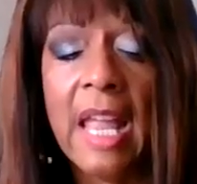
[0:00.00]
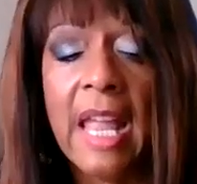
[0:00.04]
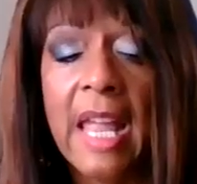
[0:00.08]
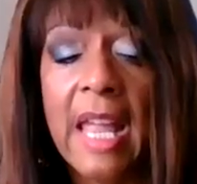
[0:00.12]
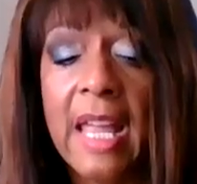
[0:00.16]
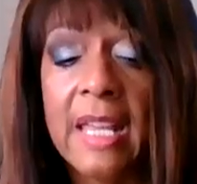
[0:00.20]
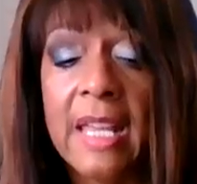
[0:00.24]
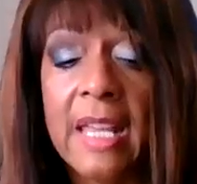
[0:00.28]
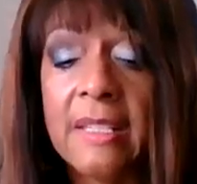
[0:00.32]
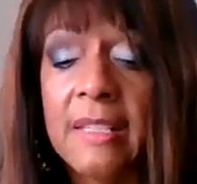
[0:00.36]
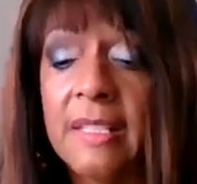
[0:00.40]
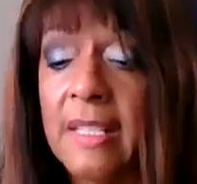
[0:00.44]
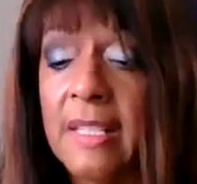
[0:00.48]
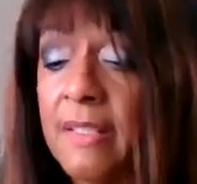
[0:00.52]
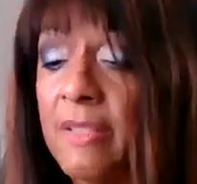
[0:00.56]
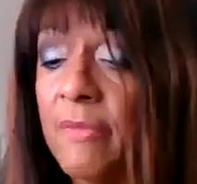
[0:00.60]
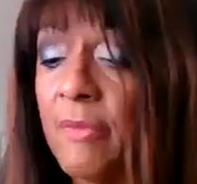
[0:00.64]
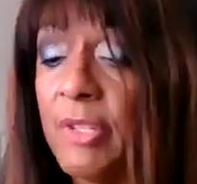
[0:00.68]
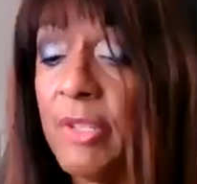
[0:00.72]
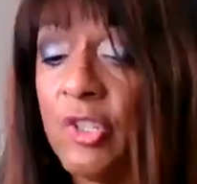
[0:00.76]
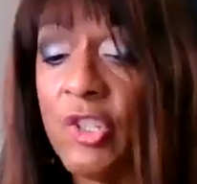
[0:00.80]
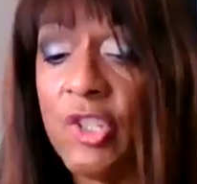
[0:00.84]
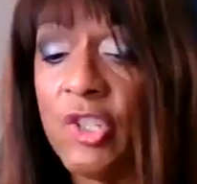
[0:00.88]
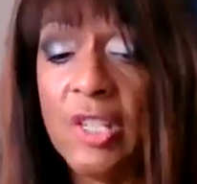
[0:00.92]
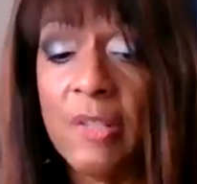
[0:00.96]
And then
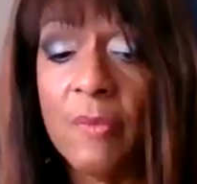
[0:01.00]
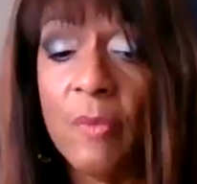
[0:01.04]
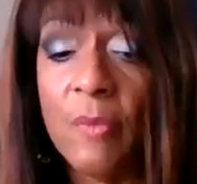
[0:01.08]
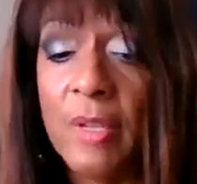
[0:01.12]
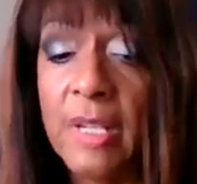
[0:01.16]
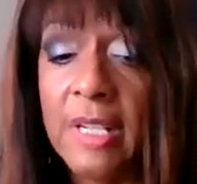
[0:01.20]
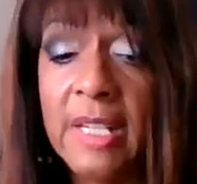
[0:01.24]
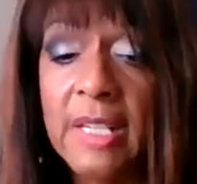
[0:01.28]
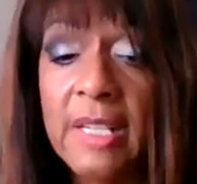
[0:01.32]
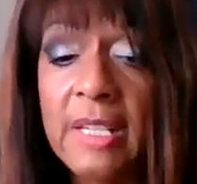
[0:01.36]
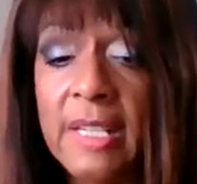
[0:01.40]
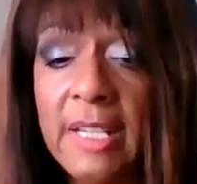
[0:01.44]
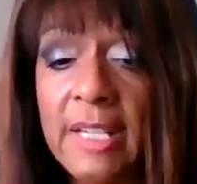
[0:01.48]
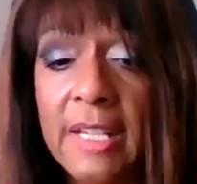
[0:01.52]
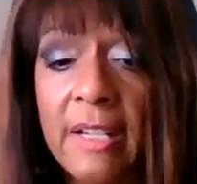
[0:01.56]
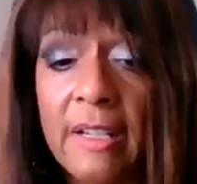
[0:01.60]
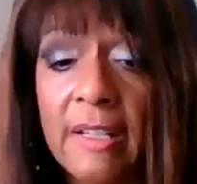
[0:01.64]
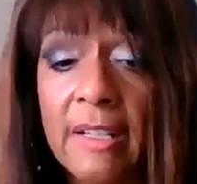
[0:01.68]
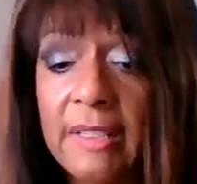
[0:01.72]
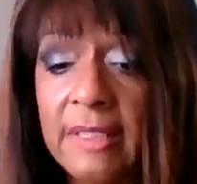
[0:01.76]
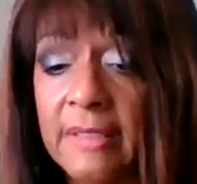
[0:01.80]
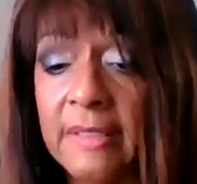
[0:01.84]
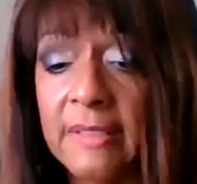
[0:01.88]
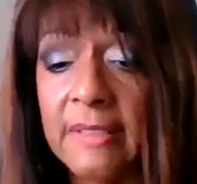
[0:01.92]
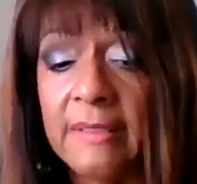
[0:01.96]
when she went in
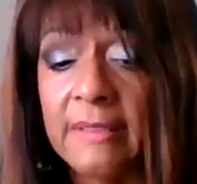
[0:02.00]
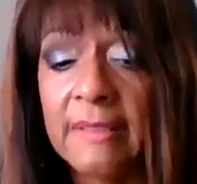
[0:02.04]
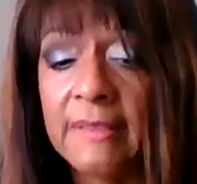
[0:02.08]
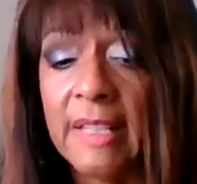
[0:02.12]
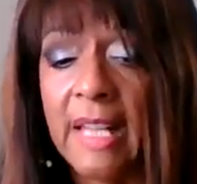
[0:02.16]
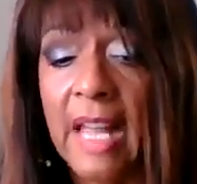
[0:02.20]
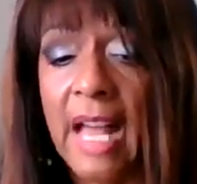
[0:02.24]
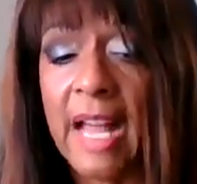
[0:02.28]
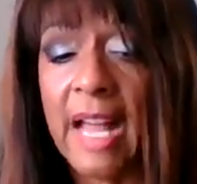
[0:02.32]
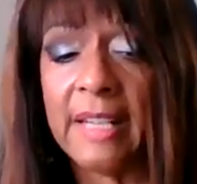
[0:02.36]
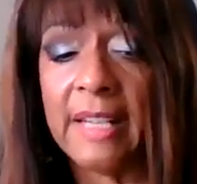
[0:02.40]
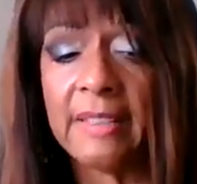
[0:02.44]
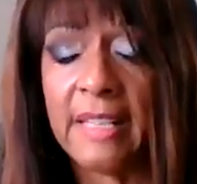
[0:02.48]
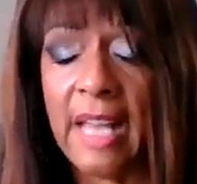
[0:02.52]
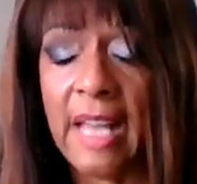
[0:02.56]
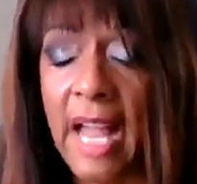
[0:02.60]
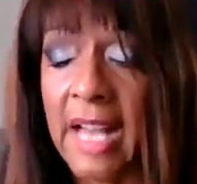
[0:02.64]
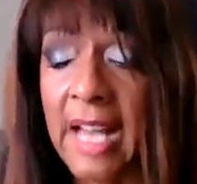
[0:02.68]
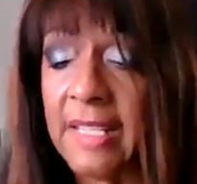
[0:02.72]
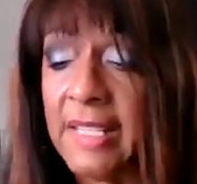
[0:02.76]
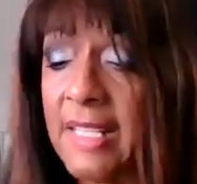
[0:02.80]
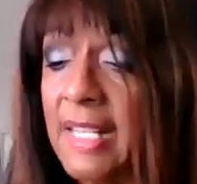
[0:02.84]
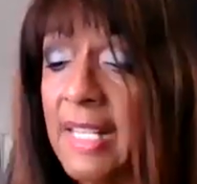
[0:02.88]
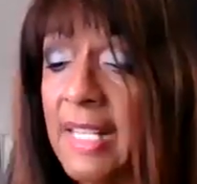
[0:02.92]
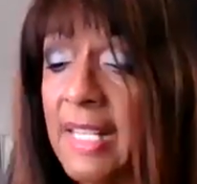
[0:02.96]
there, and
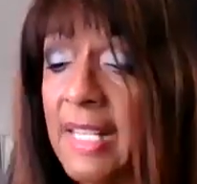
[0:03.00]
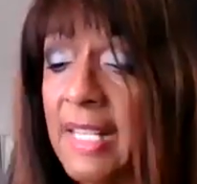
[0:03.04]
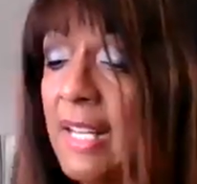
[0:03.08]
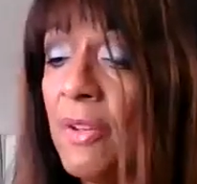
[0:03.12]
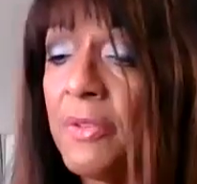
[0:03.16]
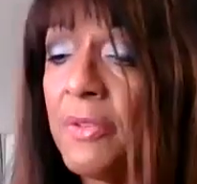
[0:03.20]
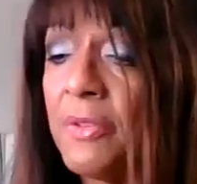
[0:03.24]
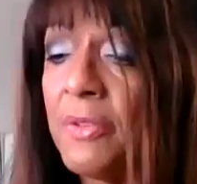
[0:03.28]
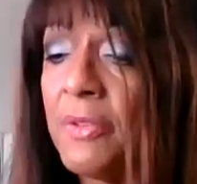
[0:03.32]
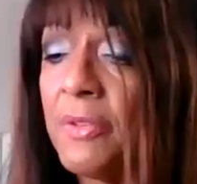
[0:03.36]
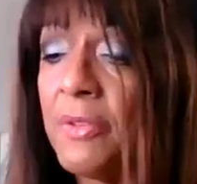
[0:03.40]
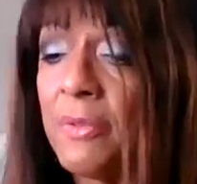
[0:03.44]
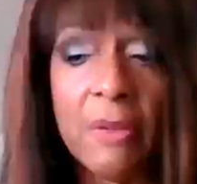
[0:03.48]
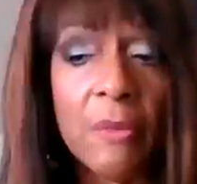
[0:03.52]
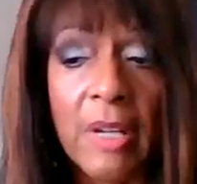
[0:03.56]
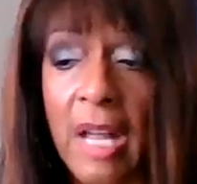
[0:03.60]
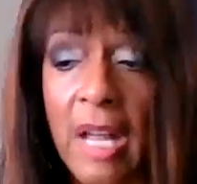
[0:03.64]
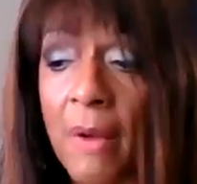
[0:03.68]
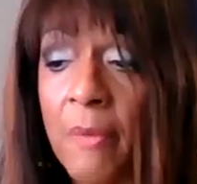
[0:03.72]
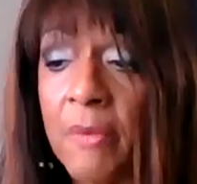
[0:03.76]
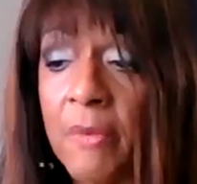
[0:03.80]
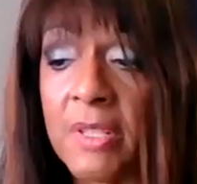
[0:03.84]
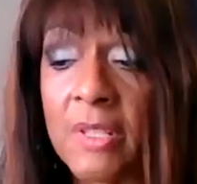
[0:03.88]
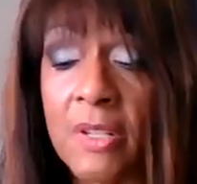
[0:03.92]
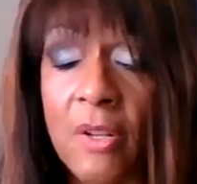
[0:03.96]
I tell the reader
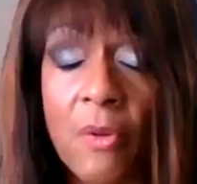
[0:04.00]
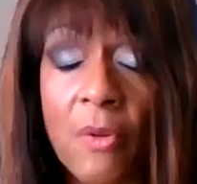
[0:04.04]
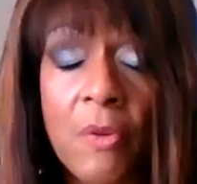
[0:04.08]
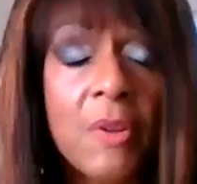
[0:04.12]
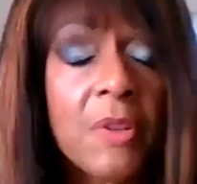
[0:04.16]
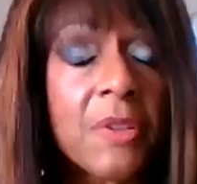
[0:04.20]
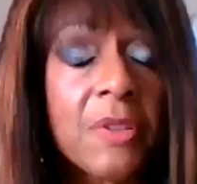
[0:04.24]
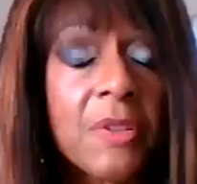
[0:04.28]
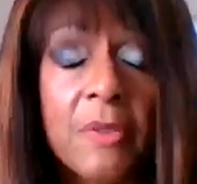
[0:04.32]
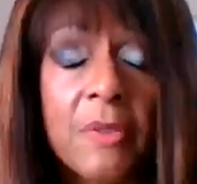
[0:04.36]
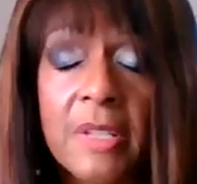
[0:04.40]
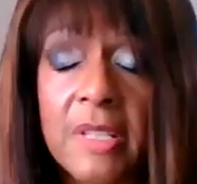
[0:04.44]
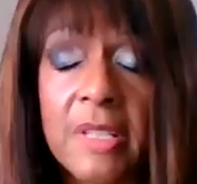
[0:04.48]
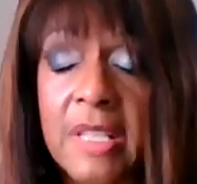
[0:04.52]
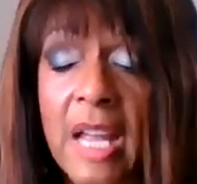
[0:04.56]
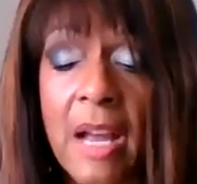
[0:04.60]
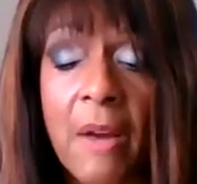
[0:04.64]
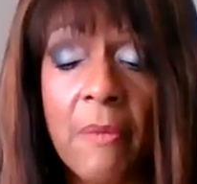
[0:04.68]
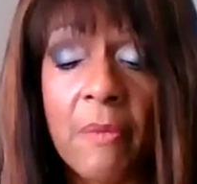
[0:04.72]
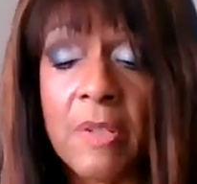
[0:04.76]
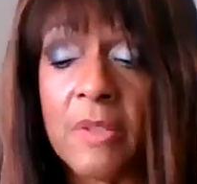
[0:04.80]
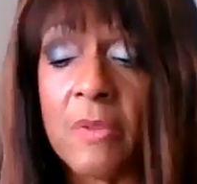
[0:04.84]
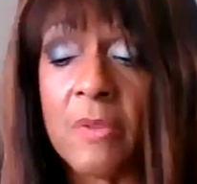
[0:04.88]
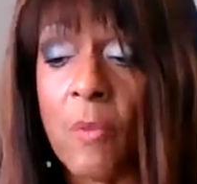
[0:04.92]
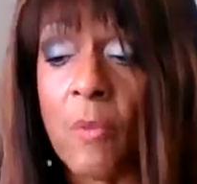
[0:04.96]
what I was going through as
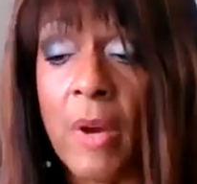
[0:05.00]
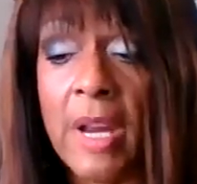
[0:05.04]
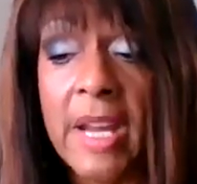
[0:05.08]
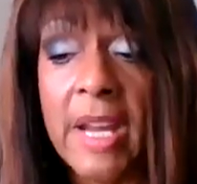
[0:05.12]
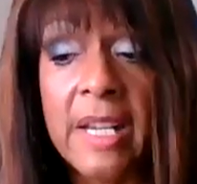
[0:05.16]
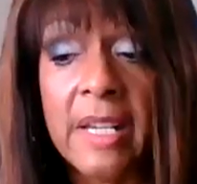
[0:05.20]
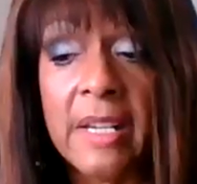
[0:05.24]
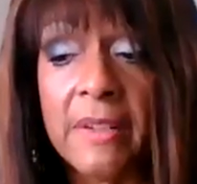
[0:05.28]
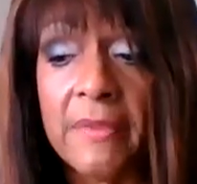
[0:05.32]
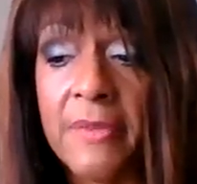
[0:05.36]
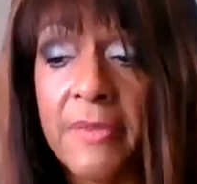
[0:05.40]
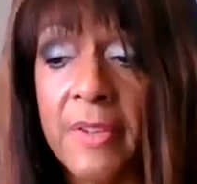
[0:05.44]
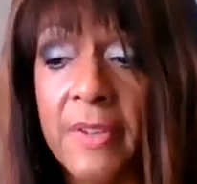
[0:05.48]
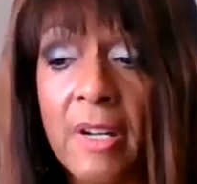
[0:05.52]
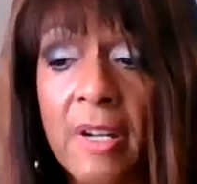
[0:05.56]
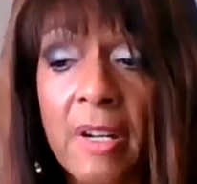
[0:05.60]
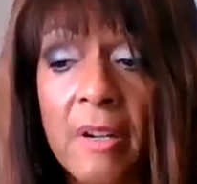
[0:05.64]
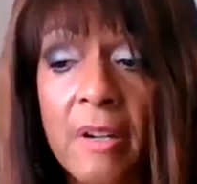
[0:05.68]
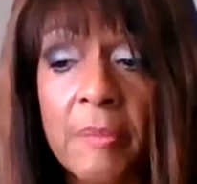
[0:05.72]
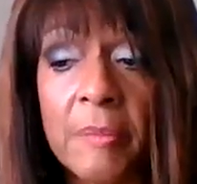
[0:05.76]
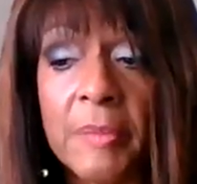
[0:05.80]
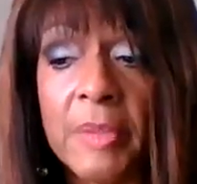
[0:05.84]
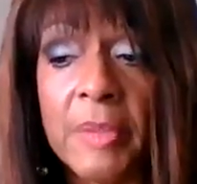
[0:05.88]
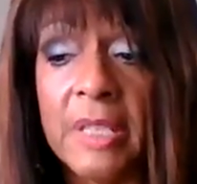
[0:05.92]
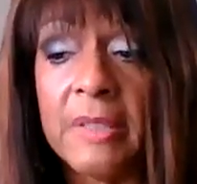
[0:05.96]
I was waiting for her,